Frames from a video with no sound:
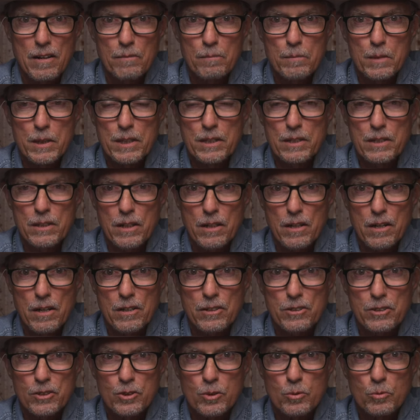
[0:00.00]

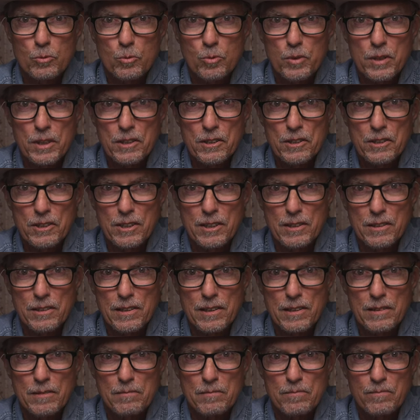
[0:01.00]
because the winter
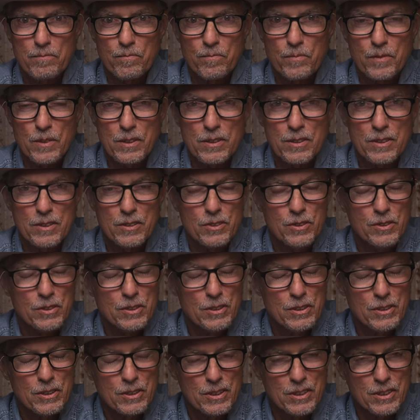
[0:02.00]
time is a
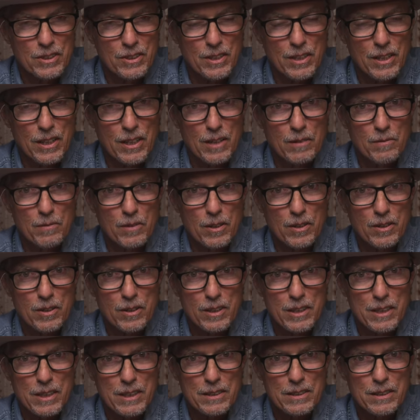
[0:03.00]
good time on
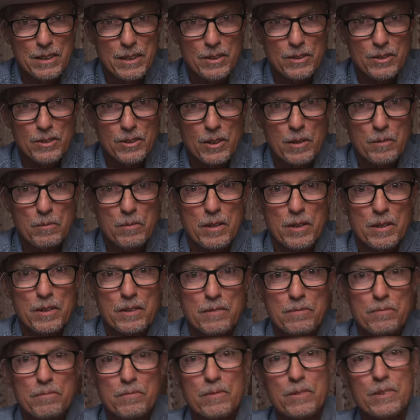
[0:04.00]
Lake Texoma.
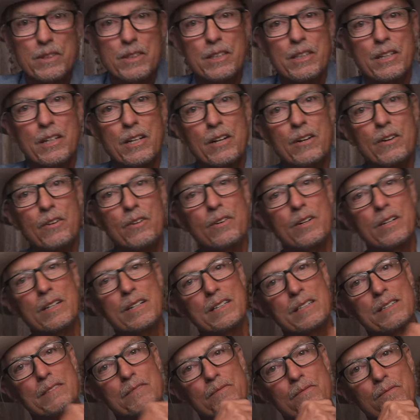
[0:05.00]
You
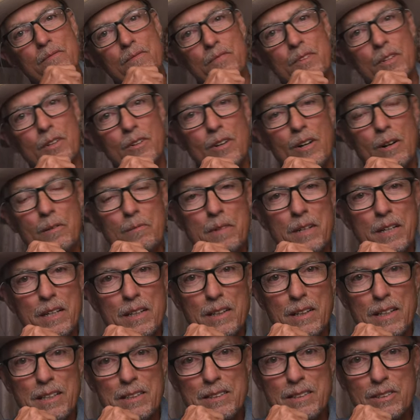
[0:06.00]
know, there aren't many
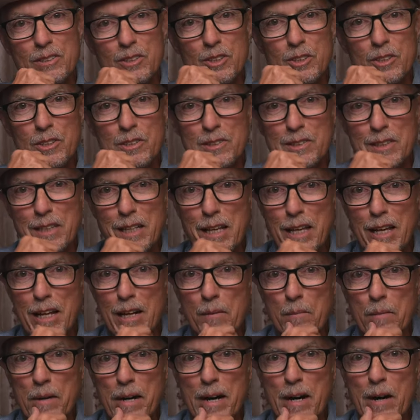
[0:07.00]
lakes that you can say that
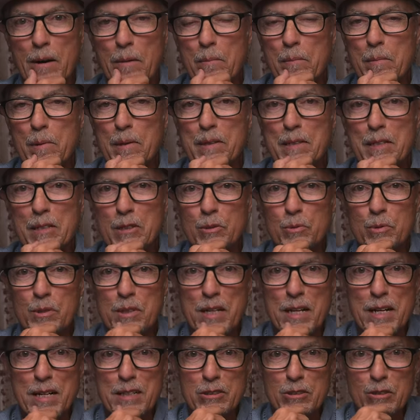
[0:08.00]
about, but this one
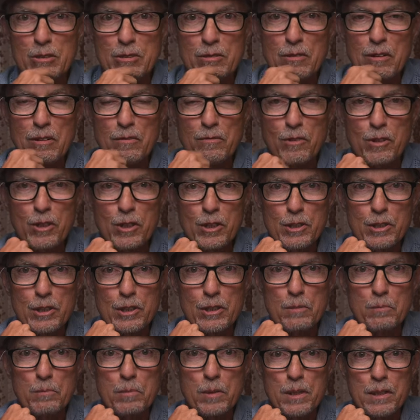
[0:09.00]
has a good